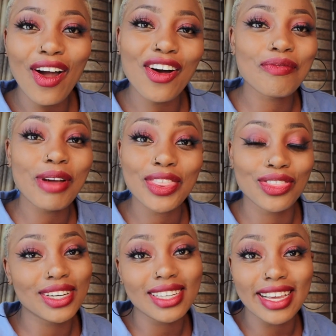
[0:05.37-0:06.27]
of my
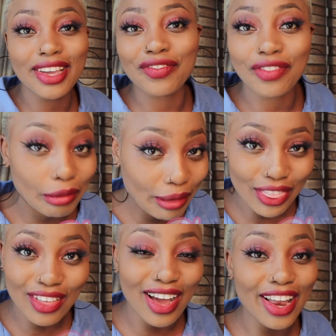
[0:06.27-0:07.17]
30-day
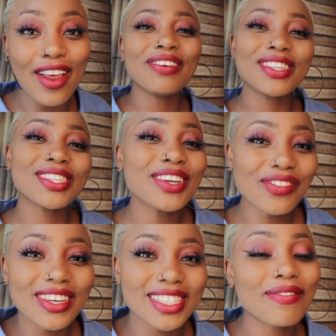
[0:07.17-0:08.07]
filmathon. If this is your
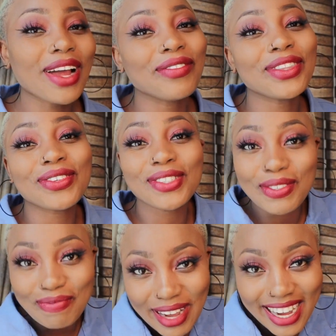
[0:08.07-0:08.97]
first time coming through
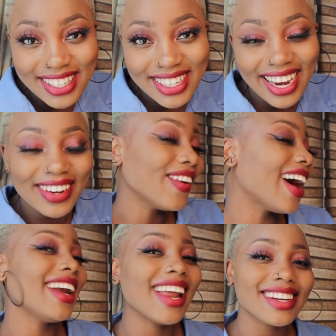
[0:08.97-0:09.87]
to my channel,
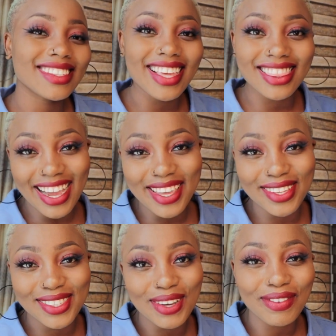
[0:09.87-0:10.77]
I'd like to say thank
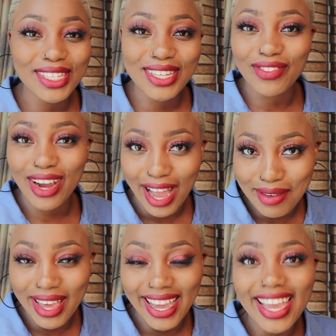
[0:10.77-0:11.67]
you so much for
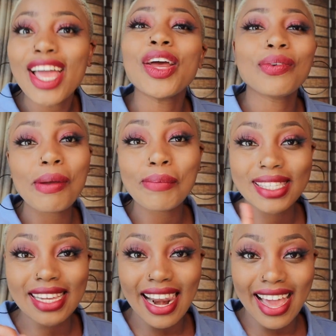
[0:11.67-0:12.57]
coming. Remember
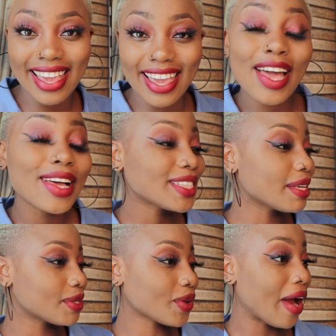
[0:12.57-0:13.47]
to like,
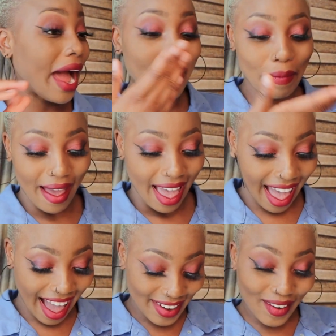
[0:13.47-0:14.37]
subscribe,
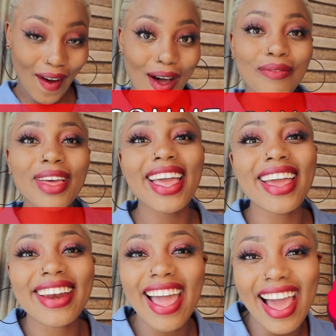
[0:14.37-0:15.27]
and
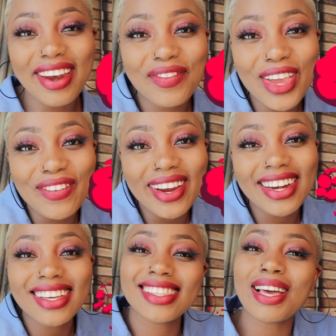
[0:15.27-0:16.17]
comment. And if you're a
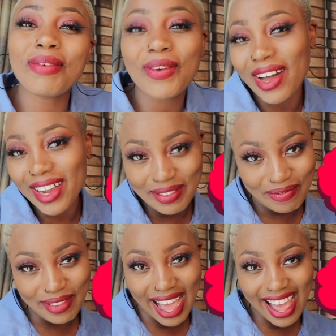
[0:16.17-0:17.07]
regular subby,
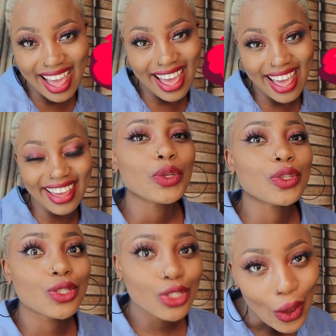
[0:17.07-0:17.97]
welcome back.
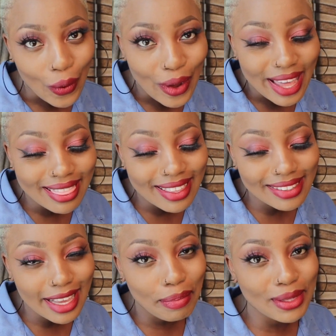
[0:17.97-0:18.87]
So in
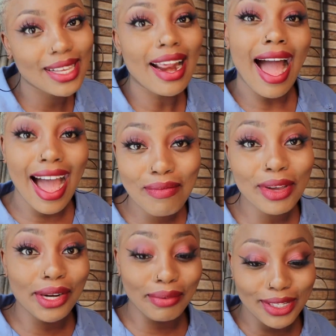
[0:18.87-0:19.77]
this episode, I'm
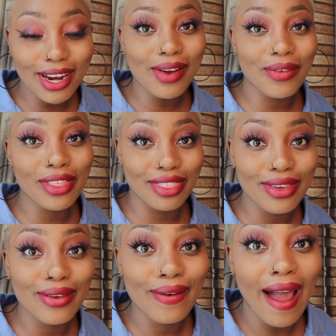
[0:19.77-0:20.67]
going to be sharing with
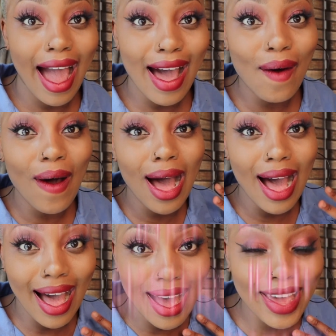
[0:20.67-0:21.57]
you how
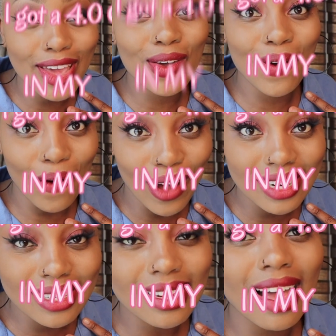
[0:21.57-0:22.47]
I
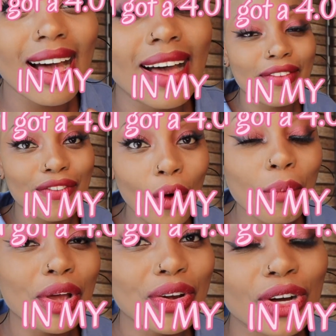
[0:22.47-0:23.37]
got a 4.0